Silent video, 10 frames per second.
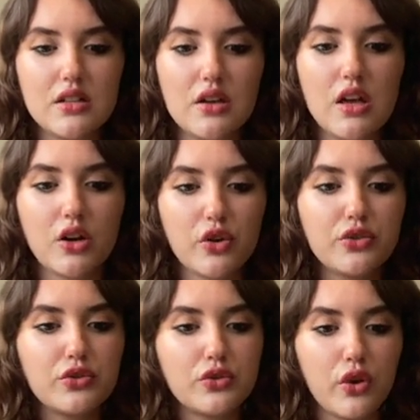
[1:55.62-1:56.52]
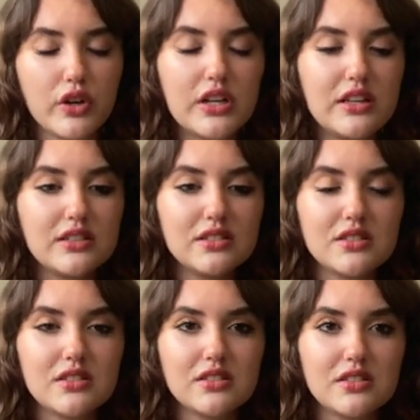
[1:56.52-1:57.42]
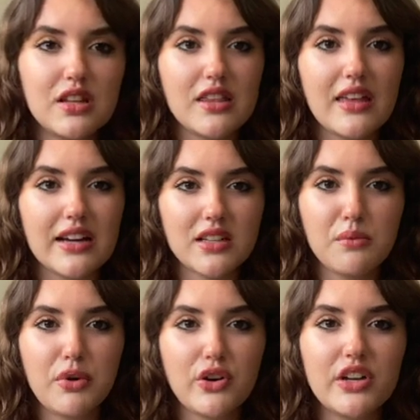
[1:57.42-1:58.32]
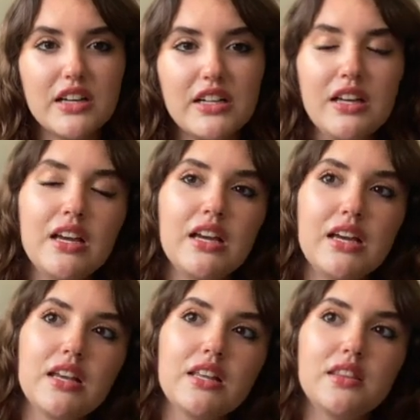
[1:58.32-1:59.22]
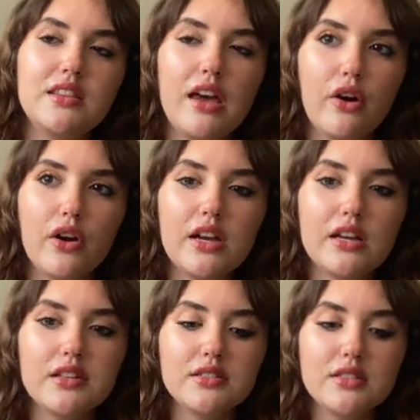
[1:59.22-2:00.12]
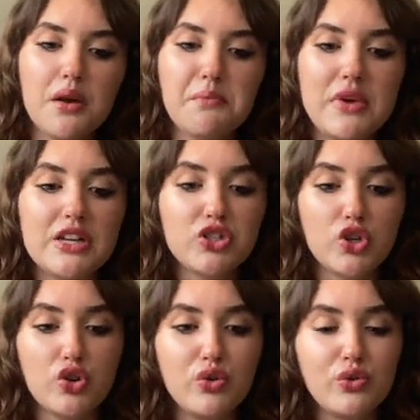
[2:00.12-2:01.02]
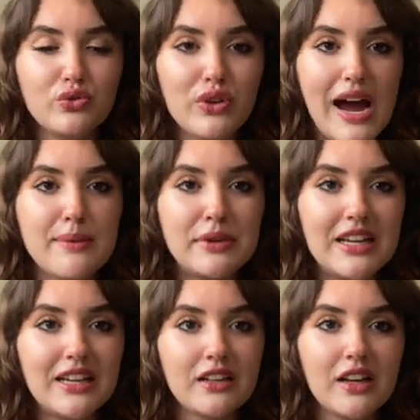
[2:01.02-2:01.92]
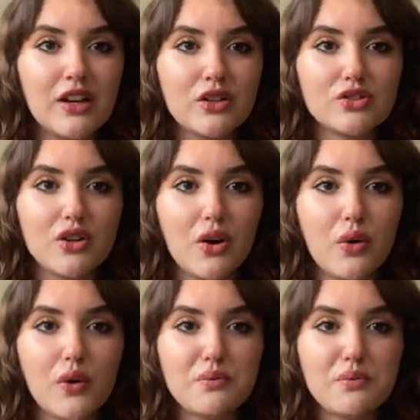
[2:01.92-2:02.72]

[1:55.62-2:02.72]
in her 30s, in that time period, there is Me Too happening. So